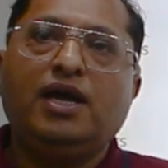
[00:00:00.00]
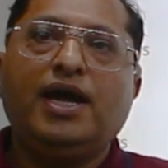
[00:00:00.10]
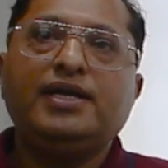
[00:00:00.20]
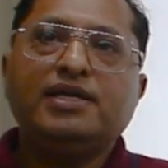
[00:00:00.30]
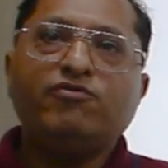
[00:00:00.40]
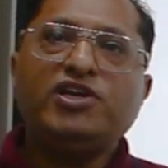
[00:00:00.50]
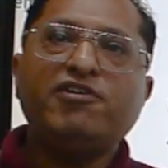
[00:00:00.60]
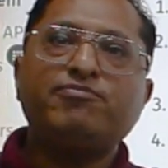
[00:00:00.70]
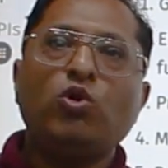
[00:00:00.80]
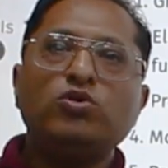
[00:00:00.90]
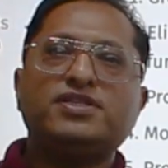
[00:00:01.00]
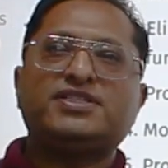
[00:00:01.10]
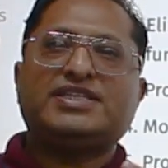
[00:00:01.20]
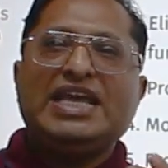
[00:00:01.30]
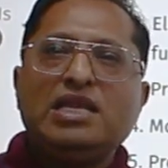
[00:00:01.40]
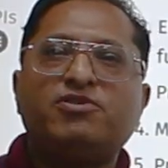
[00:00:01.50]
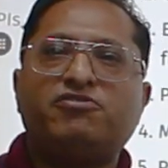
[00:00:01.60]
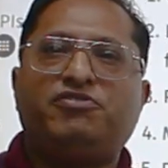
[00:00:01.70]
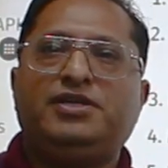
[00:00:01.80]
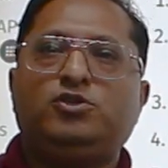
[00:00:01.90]
And then we have most
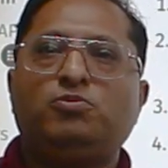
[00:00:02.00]
scalable way